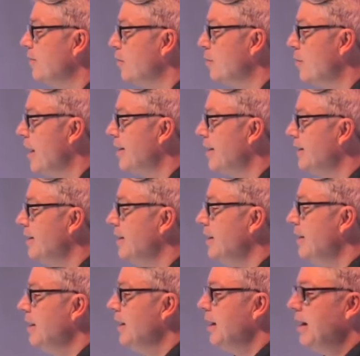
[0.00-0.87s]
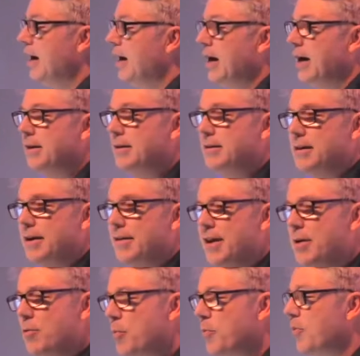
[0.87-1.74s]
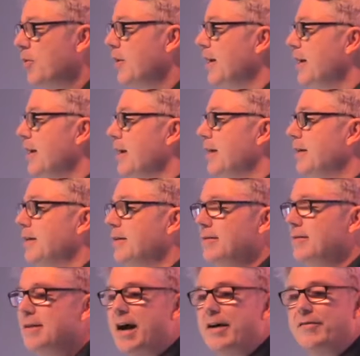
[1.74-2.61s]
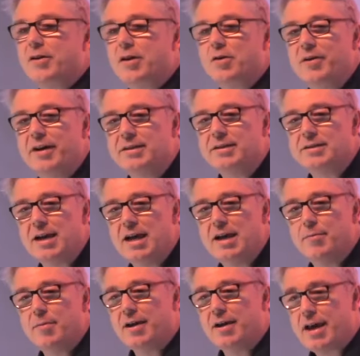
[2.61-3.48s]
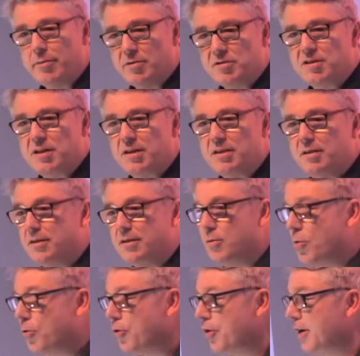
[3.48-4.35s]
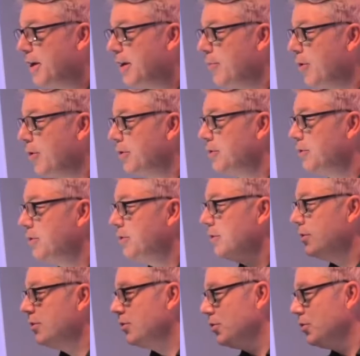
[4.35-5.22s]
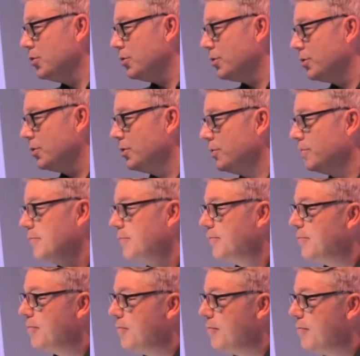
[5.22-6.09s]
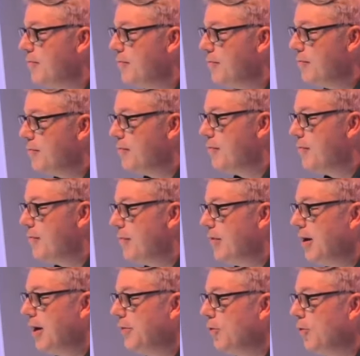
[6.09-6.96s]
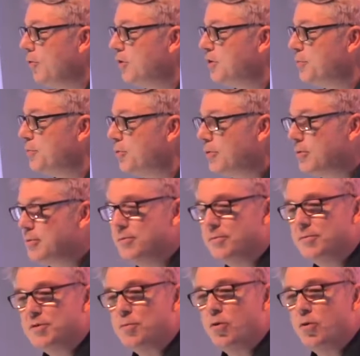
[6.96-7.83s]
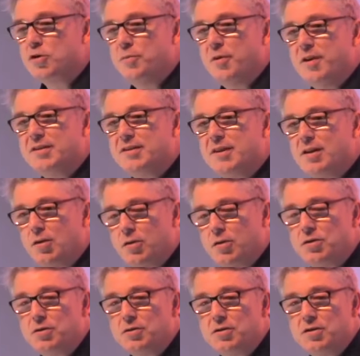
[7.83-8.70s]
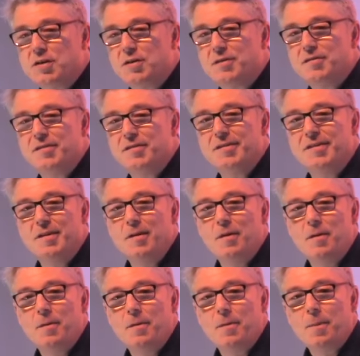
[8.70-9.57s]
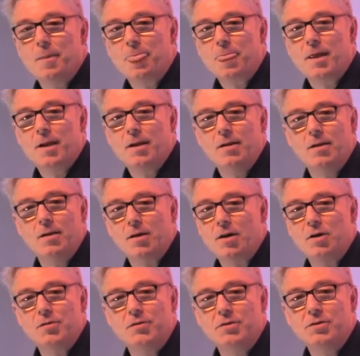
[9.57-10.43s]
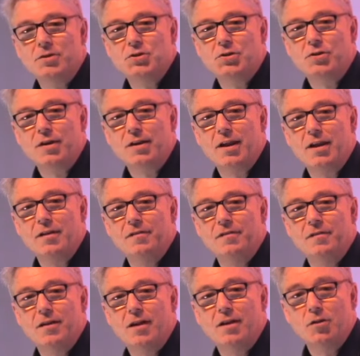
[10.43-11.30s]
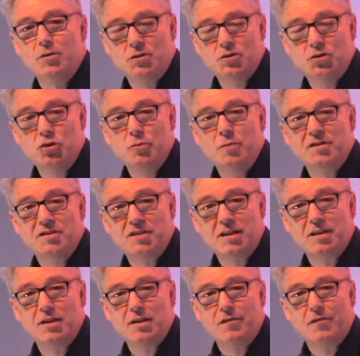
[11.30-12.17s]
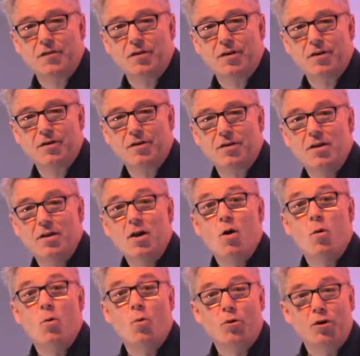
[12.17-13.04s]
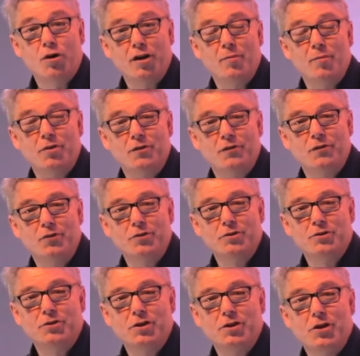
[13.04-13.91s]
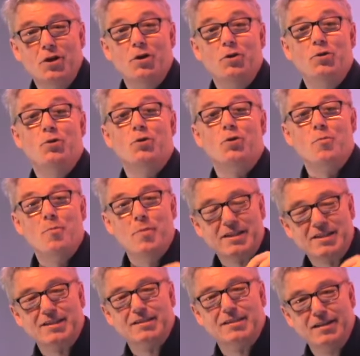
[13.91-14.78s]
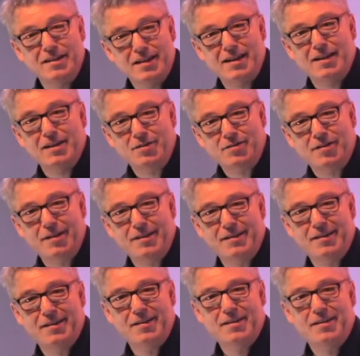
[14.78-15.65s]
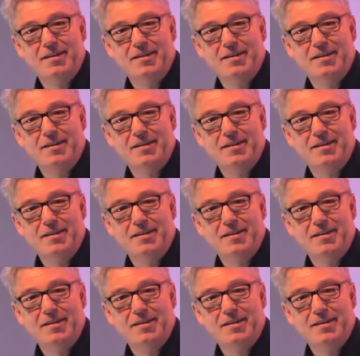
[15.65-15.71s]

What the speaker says: in Fermanagh, and they were playing and having a great time, and I was sitting there worrying about church. And the Holy Spirit spoke to me and said, look at your children. Look how they're enjoying life. And look at you, you've been sitting there for an hour worrying about the future. You're missing the day you're in.